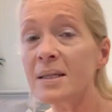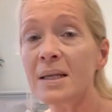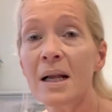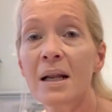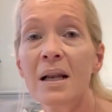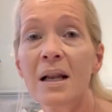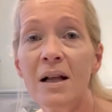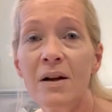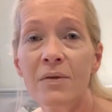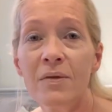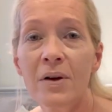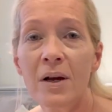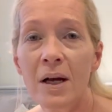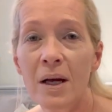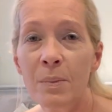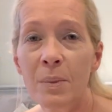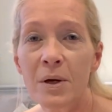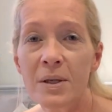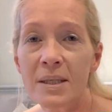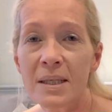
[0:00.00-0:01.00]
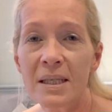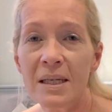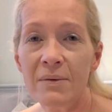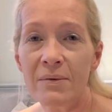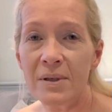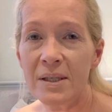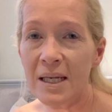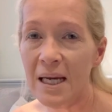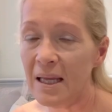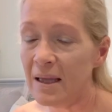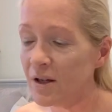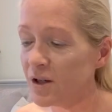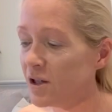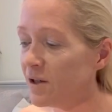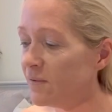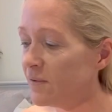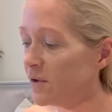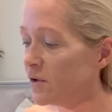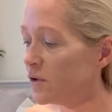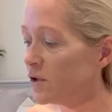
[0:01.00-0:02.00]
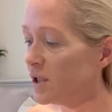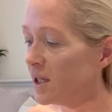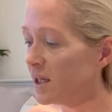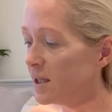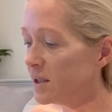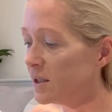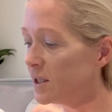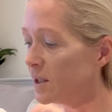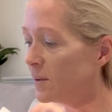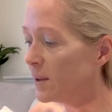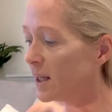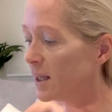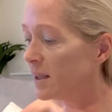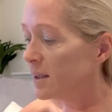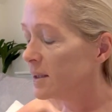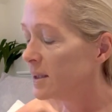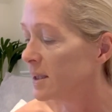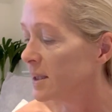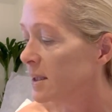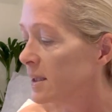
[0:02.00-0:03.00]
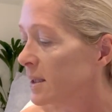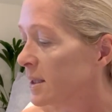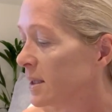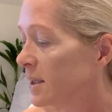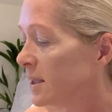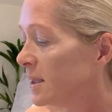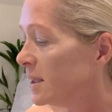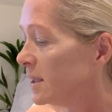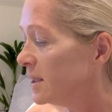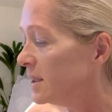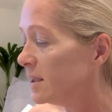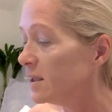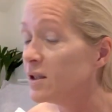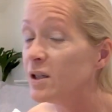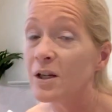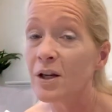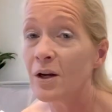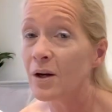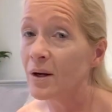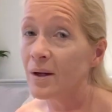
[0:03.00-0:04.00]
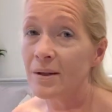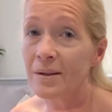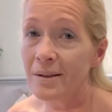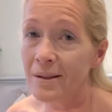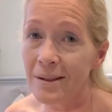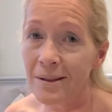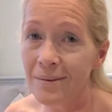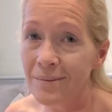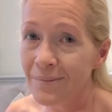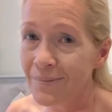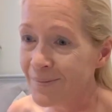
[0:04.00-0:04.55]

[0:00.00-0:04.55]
I love her positivity and that she feels she can do it, she can't.